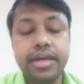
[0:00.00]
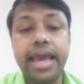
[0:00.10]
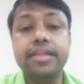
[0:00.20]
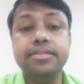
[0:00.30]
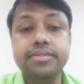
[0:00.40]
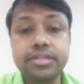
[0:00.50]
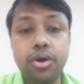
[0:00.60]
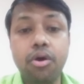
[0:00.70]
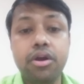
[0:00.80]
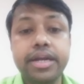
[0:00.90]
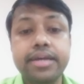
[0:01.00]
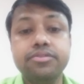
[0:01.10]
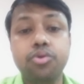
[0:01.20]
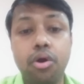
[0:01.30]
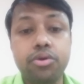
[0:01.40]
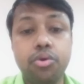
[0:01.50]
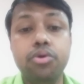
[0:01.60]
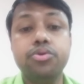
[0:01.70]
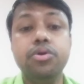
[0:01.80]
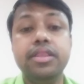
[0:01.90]
and this neocortex
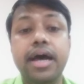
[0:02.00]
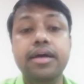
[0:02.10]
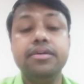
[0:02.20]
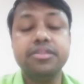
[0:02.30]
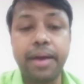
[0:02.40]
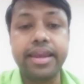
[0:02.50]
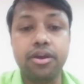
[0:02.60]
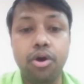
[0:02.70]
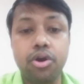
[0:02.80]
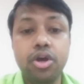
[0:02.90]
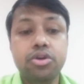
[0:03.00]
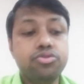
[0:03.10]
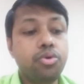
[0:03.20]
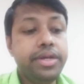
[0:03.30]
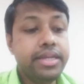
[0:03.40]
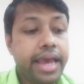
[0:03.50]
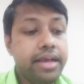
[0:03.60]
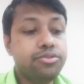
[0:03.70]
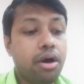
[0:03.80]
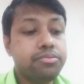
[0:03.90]
control the spinal cord. So in
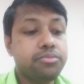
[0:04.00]
case of